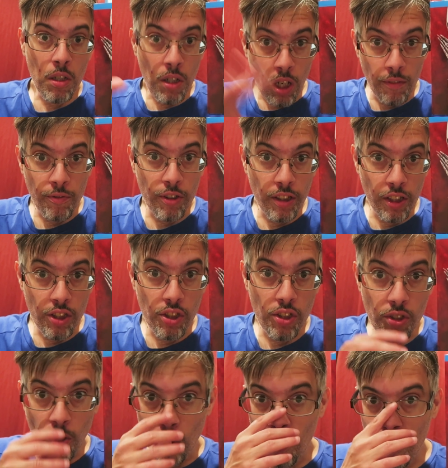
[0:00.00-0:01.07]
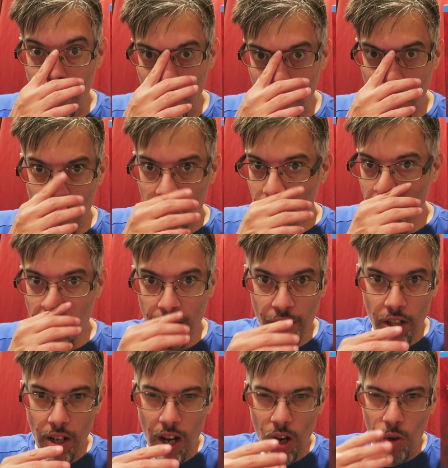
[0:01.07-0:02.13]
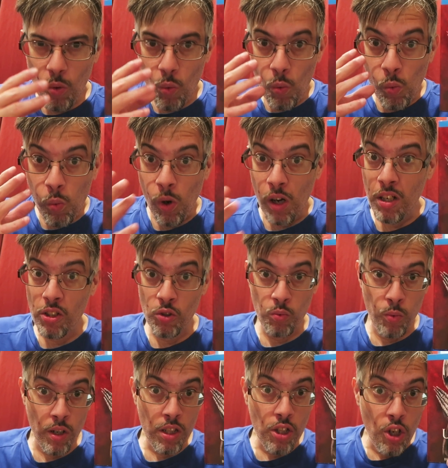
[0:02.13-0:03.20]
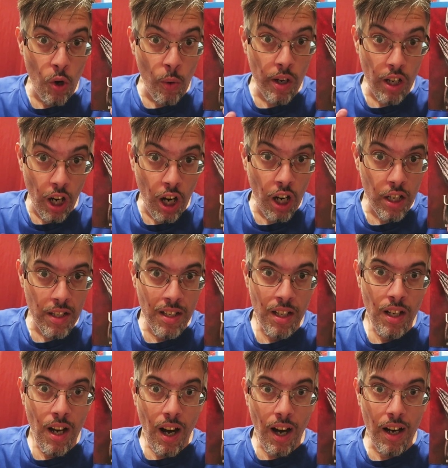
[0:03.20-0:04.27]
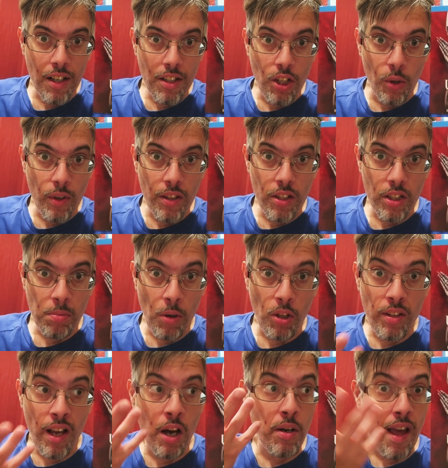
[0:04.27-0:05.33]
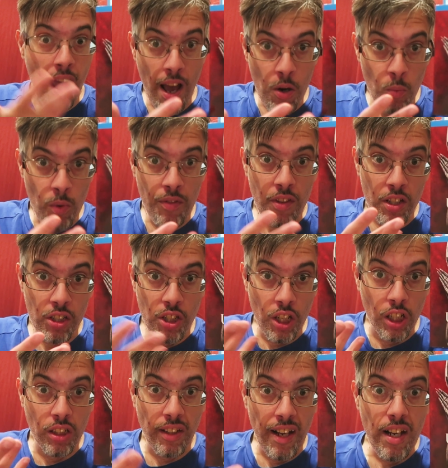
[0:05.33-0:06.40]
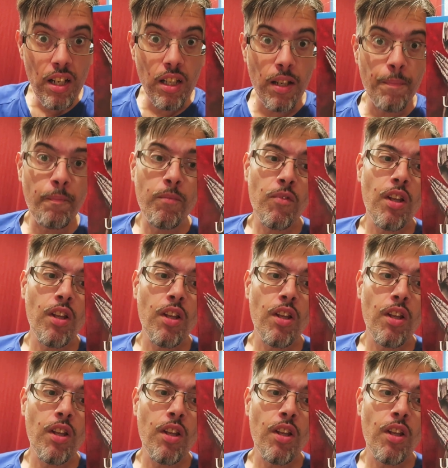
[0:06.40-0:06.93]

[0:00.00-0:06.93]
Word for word: covering the story, trying to figure out what is really going on, in this small town and with this young lady.